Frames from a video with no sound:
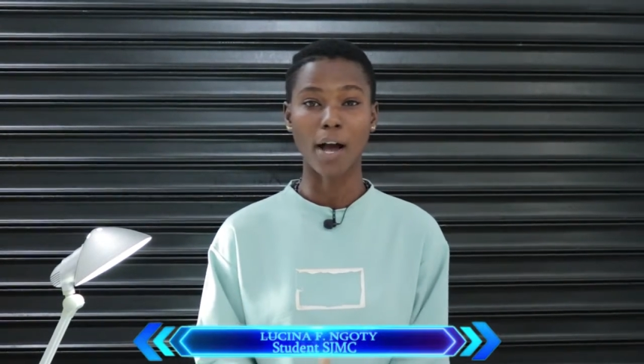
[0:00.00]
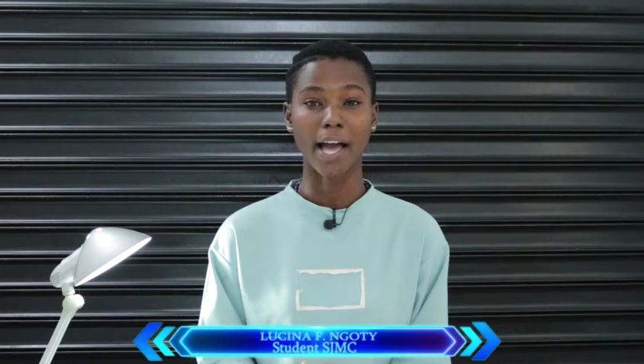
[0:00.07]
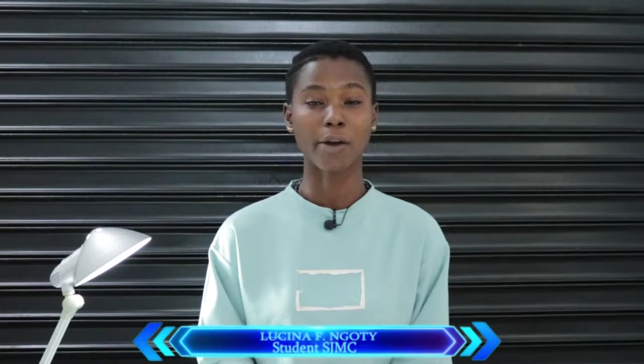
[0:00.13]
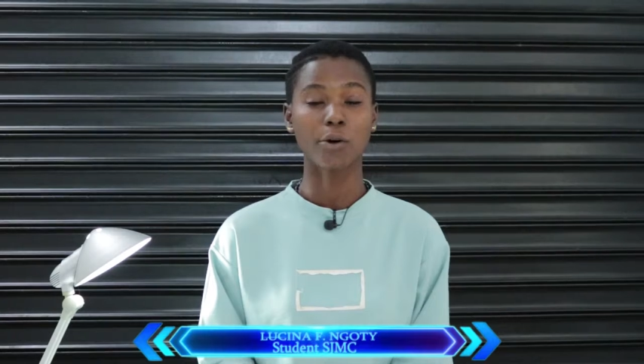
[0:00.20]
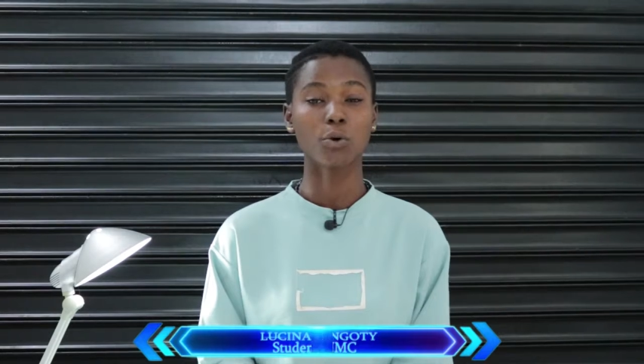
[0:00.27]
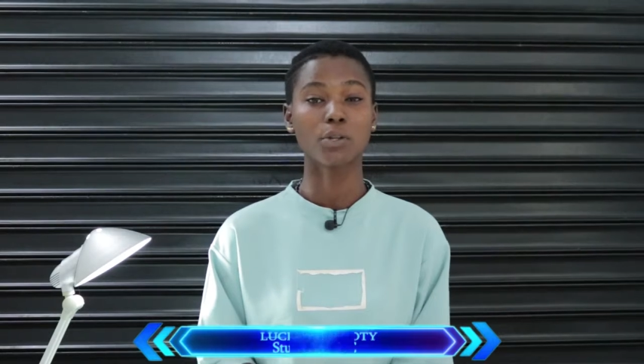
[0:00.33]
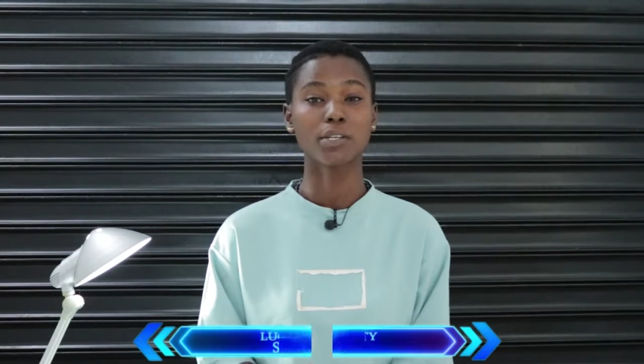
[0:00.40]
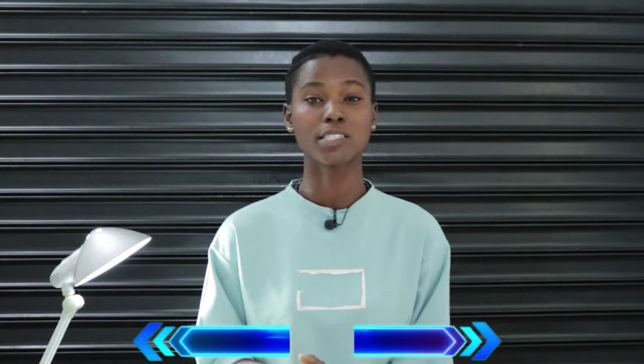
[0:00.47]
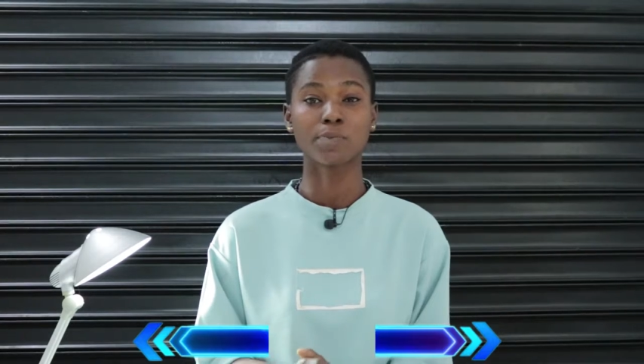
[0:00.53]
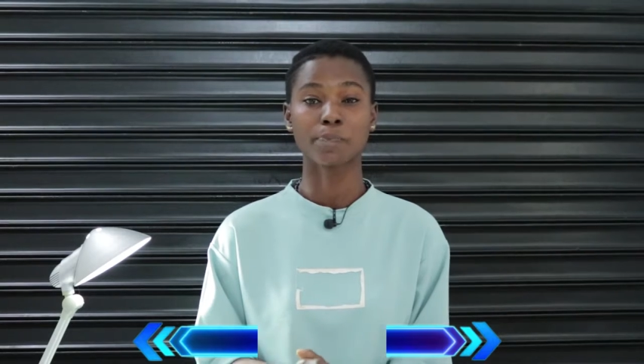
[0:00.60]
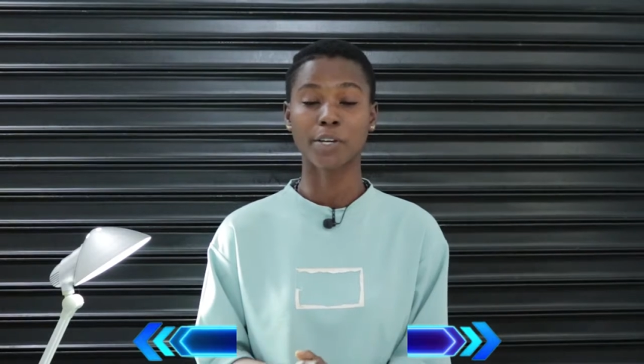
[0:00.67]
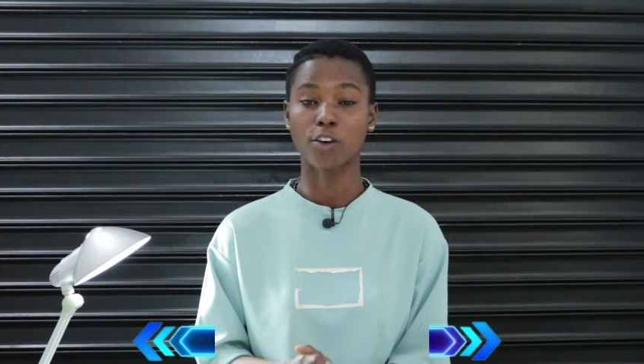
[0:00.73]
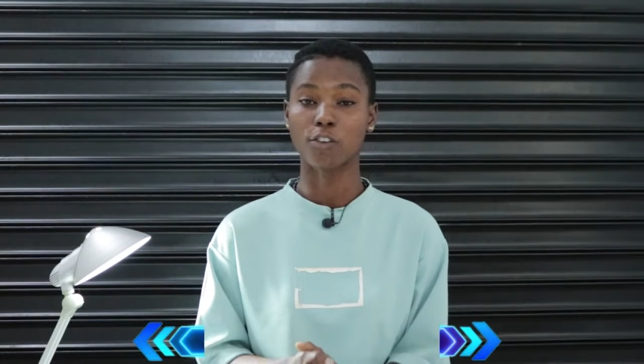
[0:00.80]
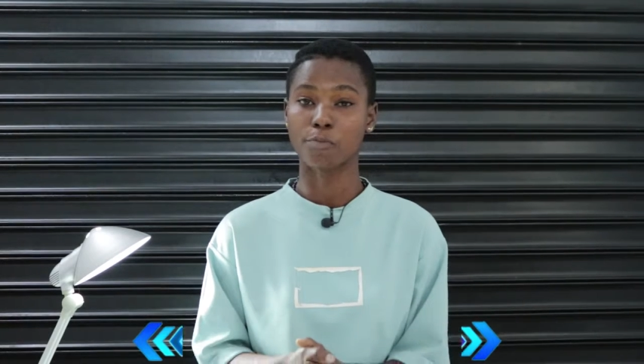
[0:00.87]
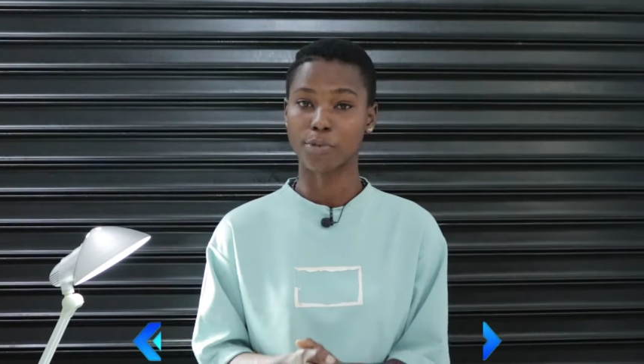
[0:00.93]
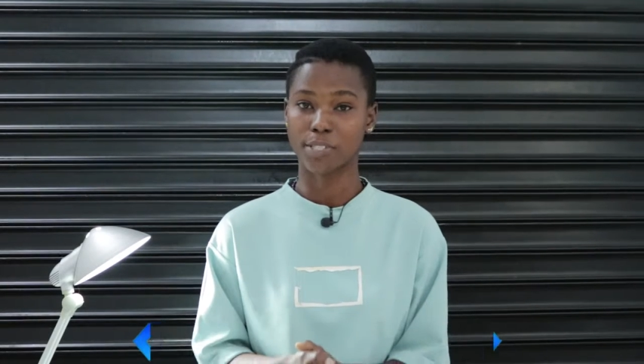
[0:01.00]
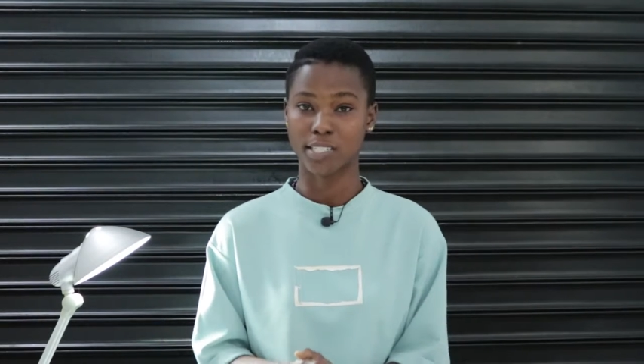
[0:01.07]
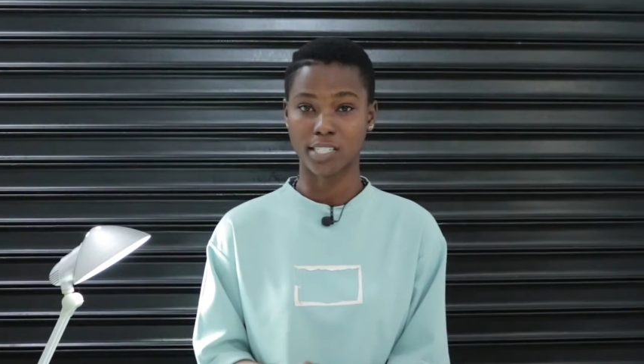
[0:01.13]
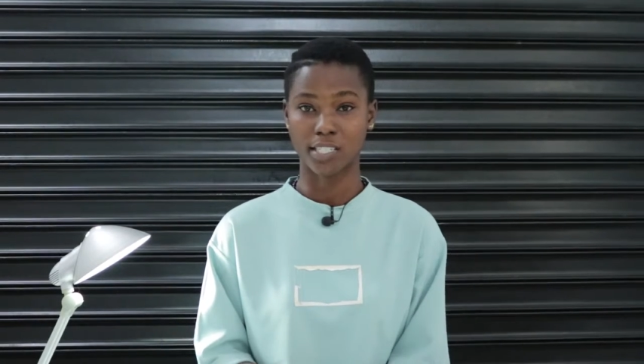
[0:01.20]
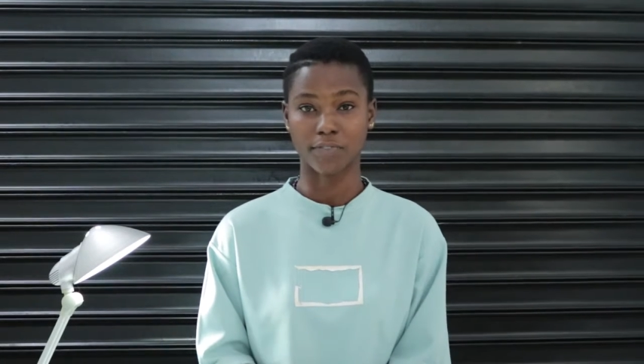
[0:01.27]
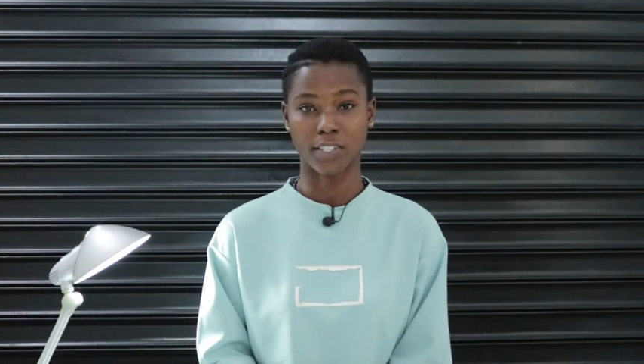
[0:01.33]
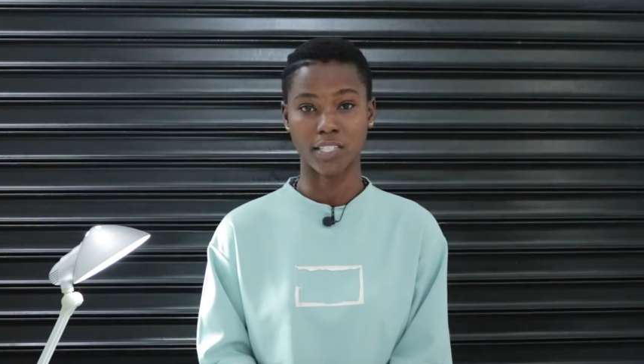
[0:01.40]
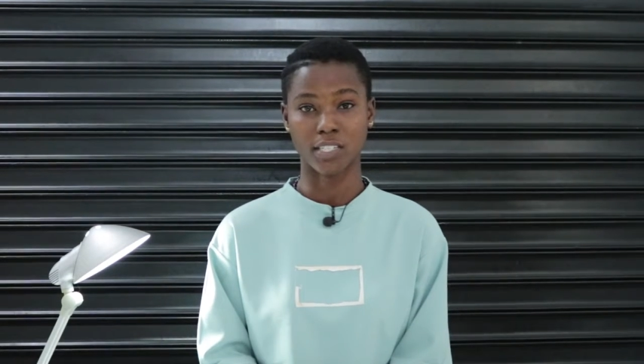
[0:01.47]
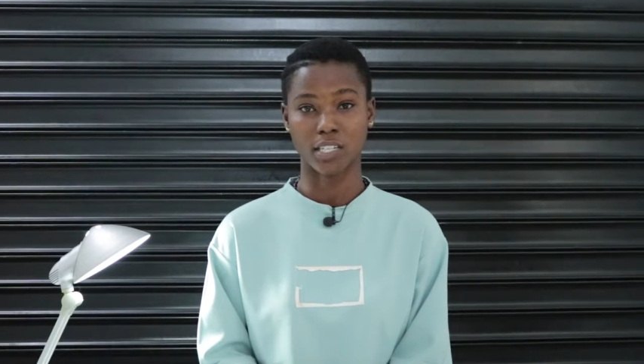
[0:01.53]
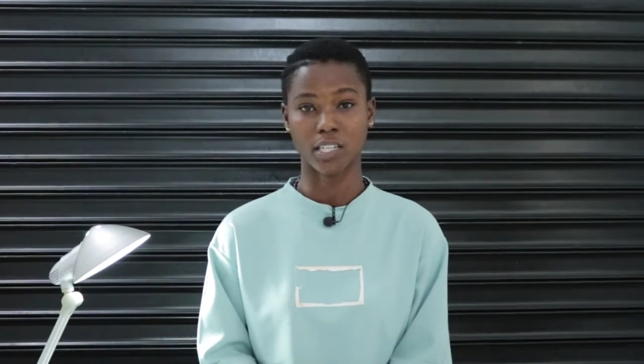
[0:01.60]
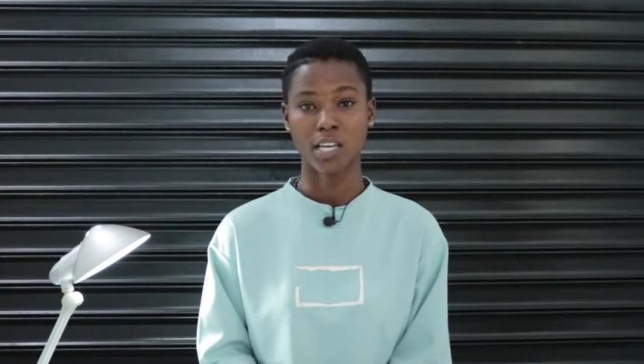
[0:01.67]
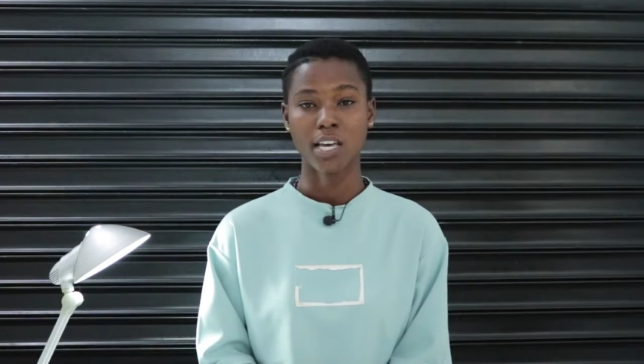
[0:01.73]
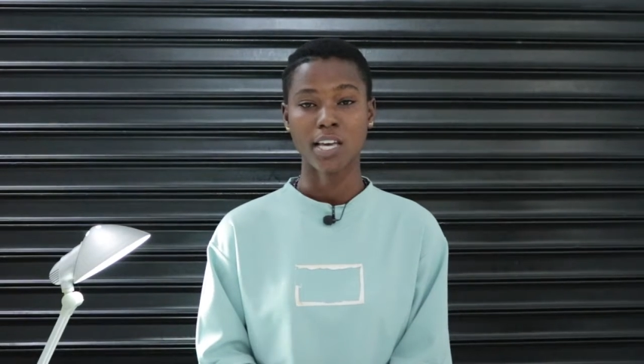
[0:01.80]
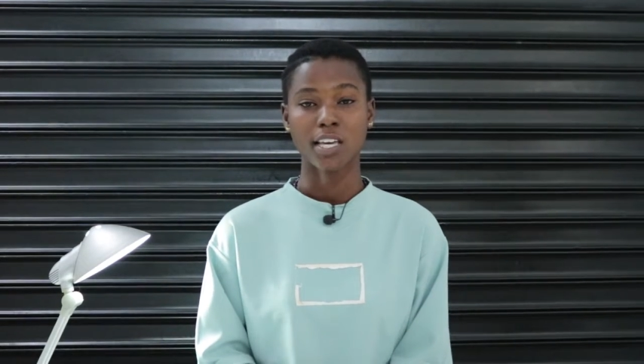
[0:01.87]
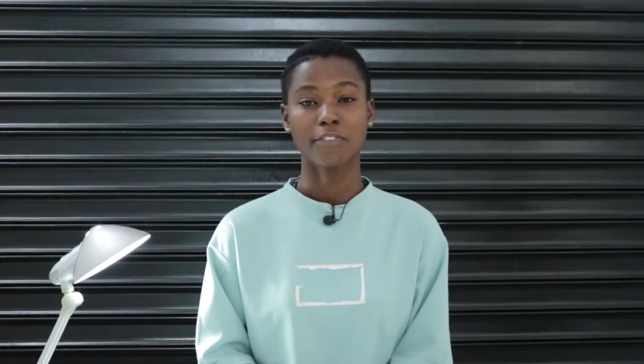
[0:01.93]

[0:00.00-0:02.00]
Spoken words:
I always speak of positivity.